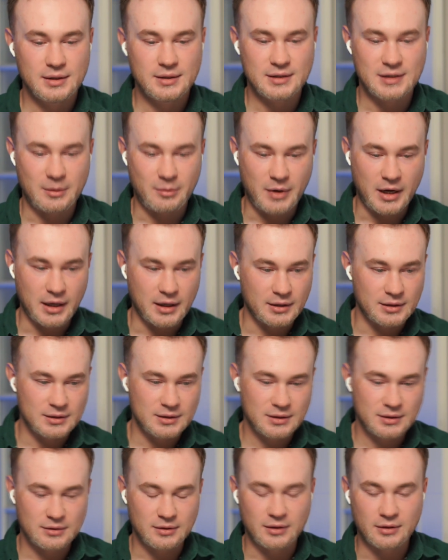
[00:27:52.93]
some
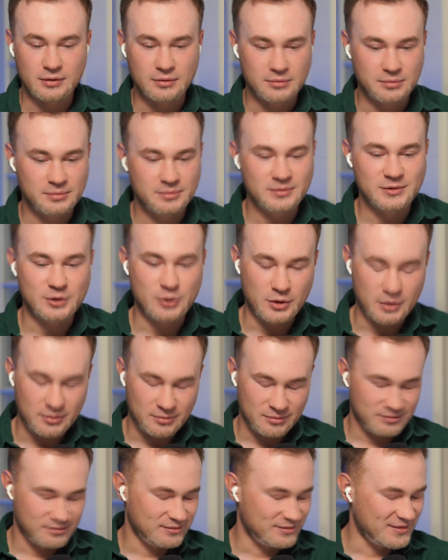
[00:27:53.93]
icons, sorry,